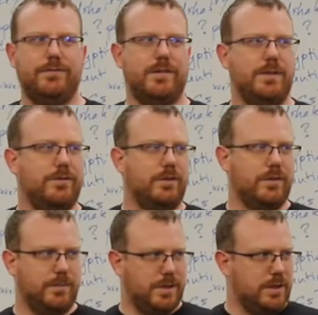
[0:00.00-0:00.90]
some level
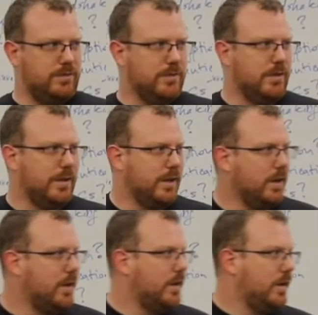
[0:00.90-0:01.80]
of communications
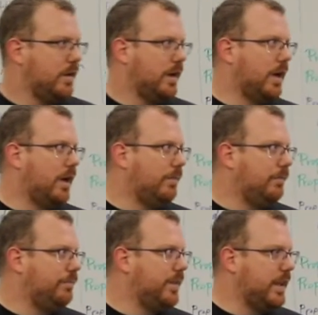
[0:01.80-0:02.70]
going.
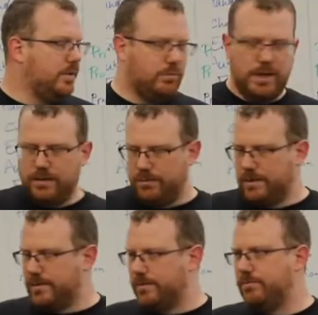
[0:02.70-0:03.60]
Then we
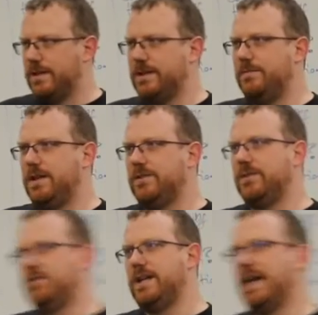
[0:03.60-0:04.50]
discuss what it means
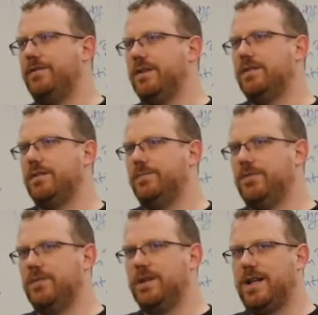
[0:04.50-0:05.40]
to actually have interact
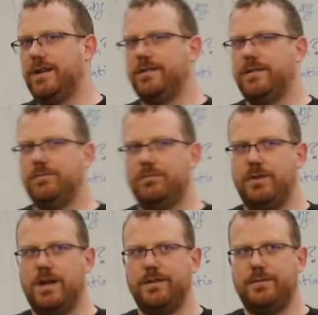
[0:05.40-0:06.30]
between clients and
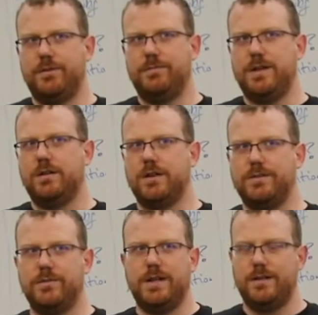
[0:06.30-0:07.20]
how that would be
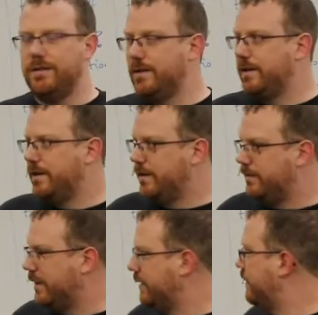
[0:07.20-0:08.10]
orchestrated.
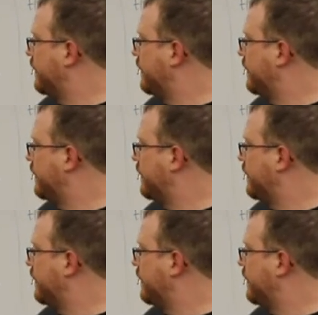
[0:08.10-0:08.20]
Right.